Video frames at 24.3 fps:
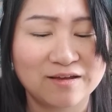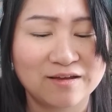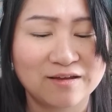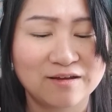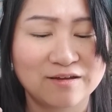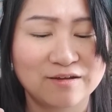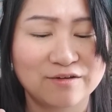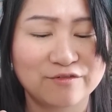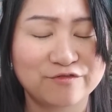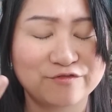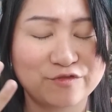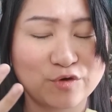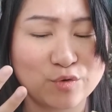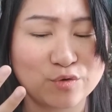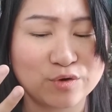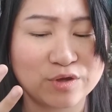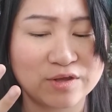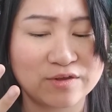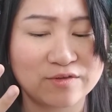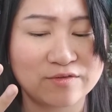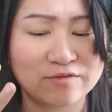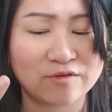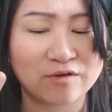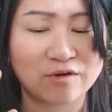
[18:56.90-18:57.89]

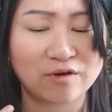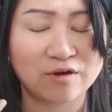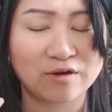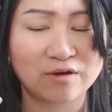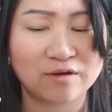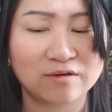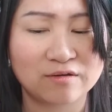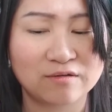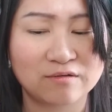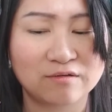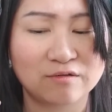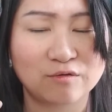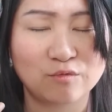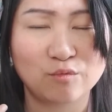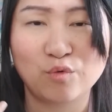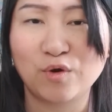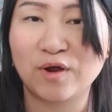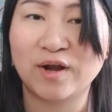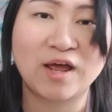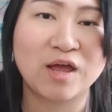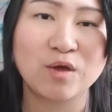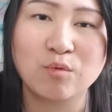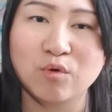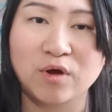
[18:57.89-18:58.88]
focus on what
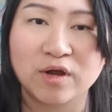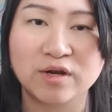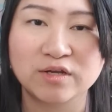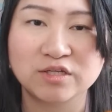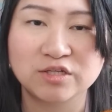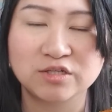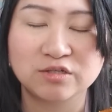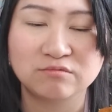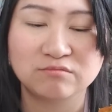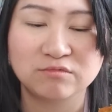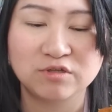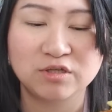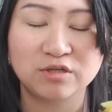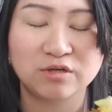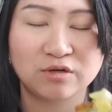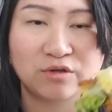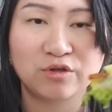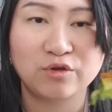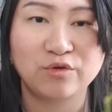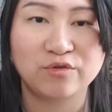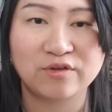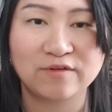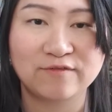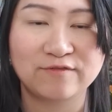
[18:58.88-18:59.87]
I want to, you know,
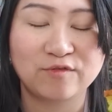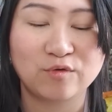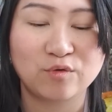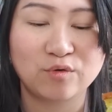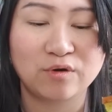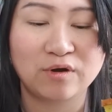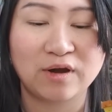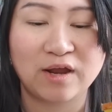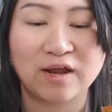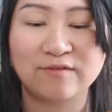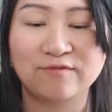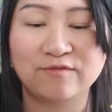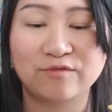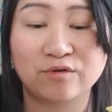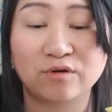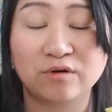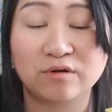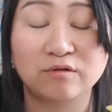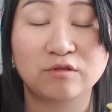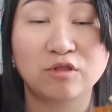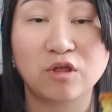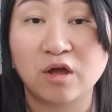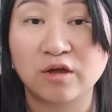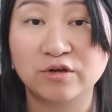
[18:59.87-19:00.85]
use it for and for
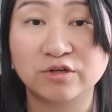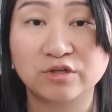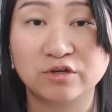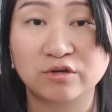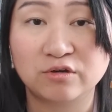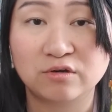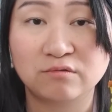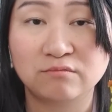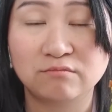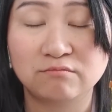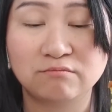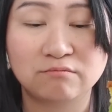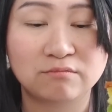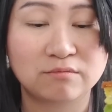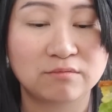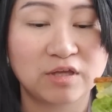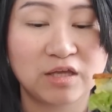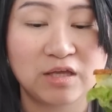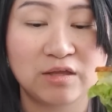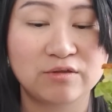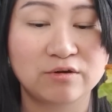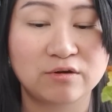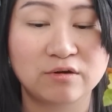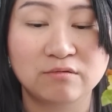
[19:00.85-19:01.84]
long term
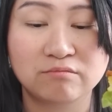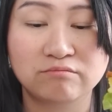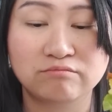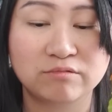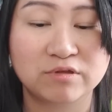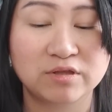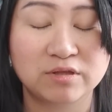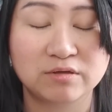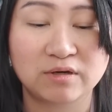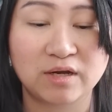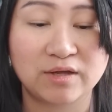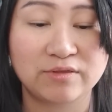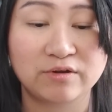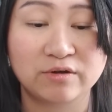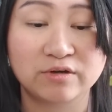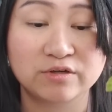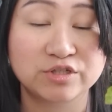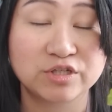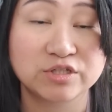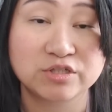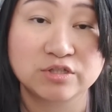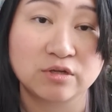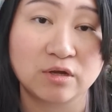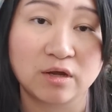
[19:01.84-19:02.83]
either they're
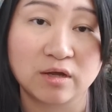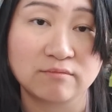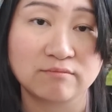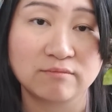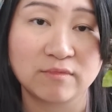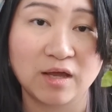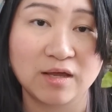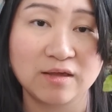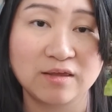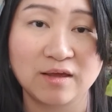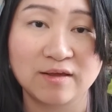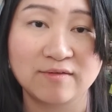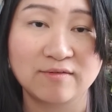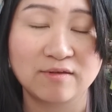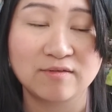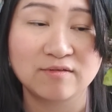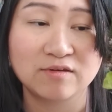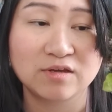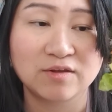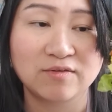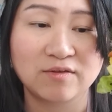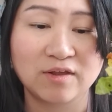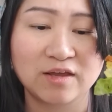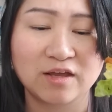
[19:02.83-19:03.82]
just not I guess it's
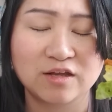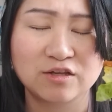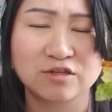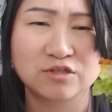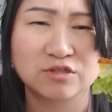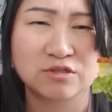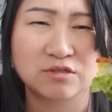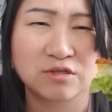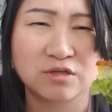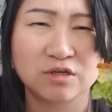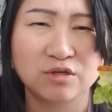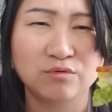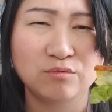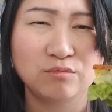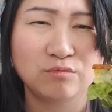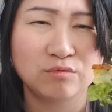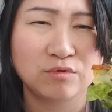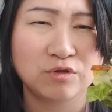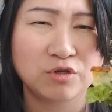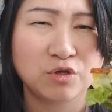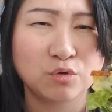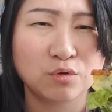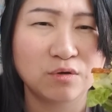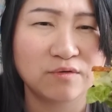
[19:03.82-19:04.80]
just like a too
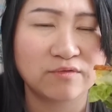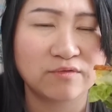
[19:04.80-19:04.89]
new of an